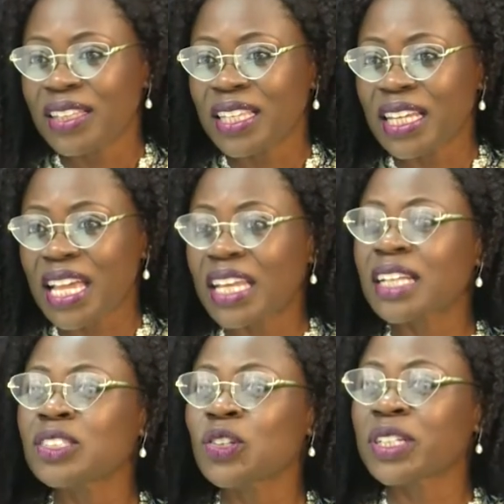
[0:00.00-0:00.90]
the
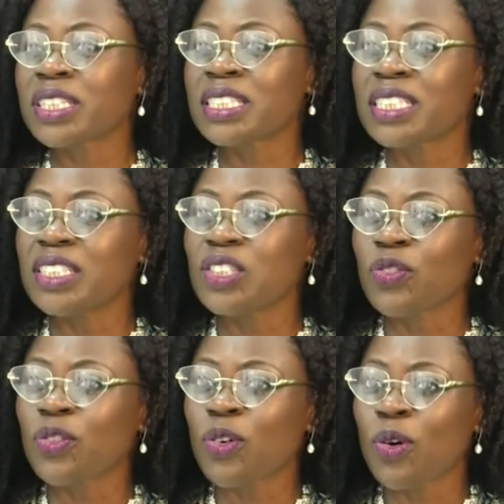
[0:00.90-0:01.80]
Ghana Stock Exchange,
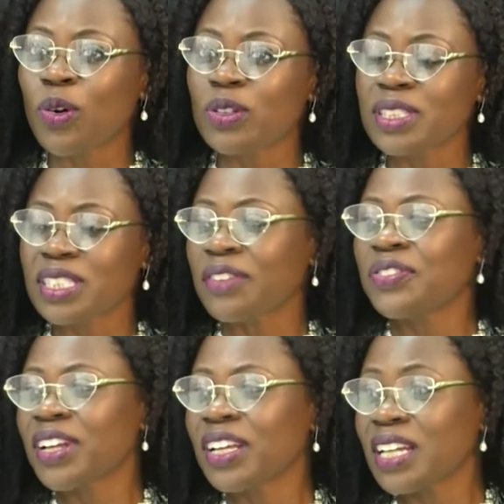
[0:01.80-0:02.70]
of course,
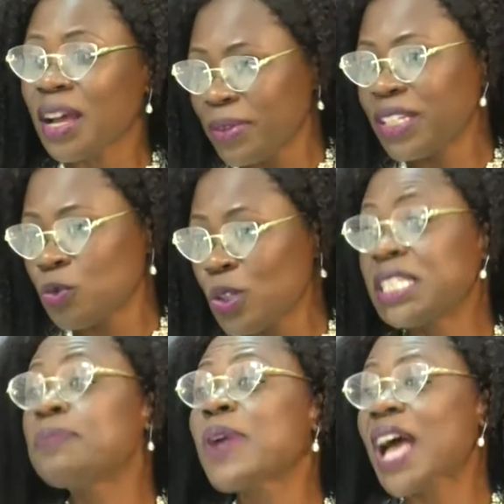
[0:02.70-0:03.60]
suffered, I mean, was
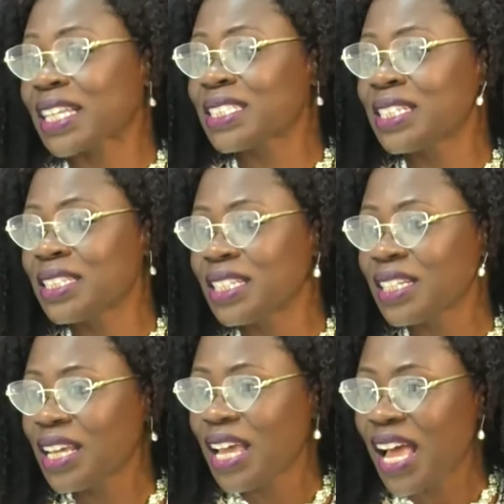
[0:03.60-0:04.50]
impacted
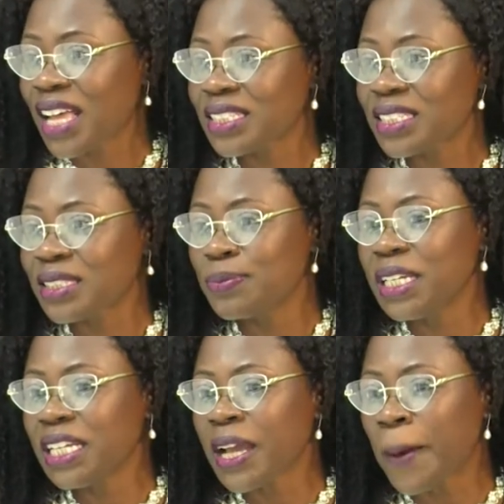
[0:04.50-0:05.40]
as
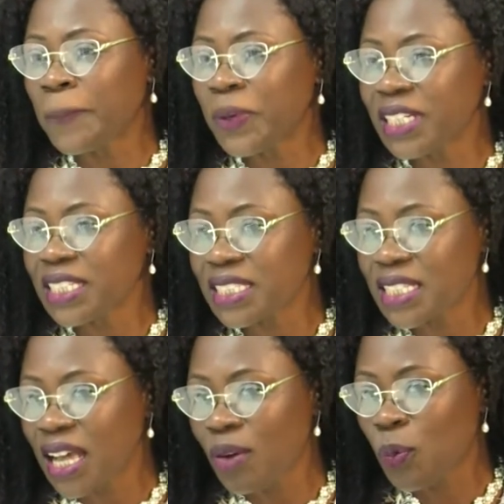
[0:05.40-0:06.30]
many companies
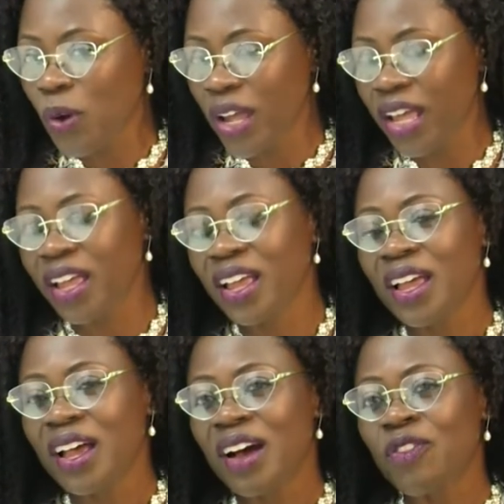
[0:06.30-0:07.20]
were.
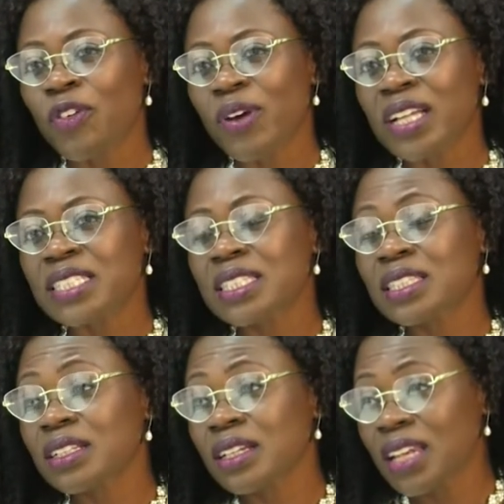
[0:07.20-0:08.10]
For us,
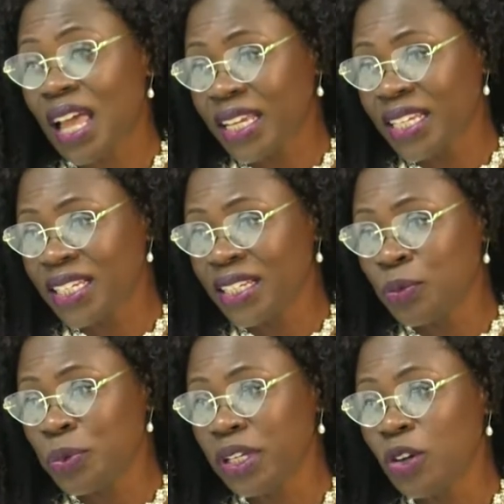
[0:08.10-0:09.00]
luckily,
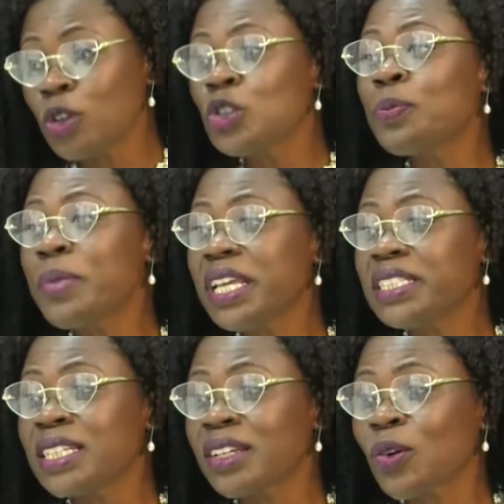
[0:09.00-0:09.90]
we
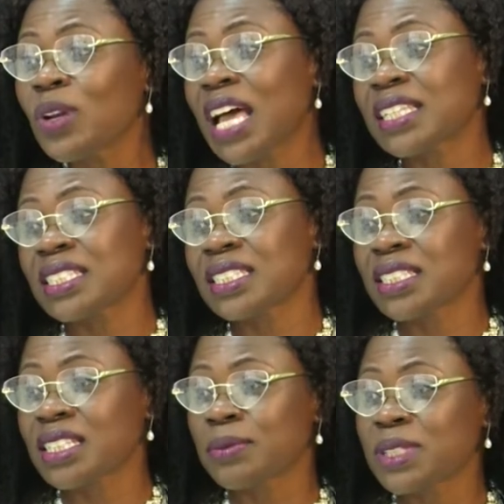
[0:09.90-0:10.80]
automated all our
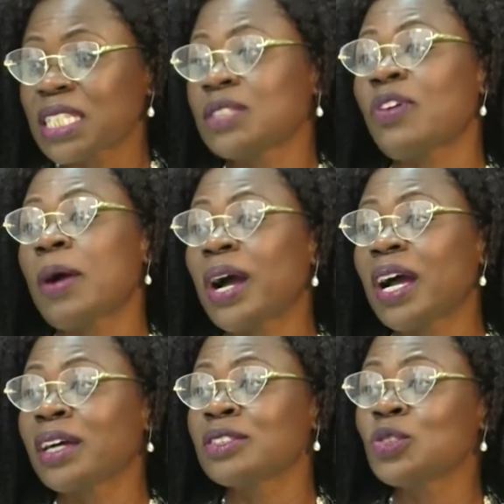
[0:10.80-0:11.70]
systems as far
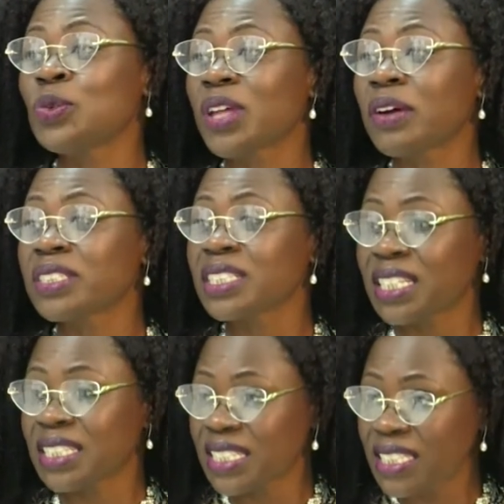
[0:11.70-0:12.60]
back as
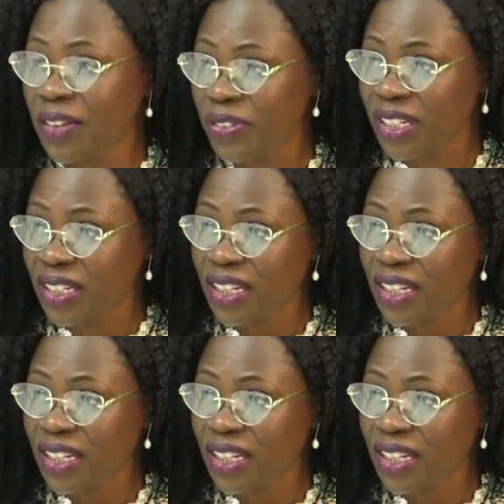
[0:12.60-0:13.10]
2007.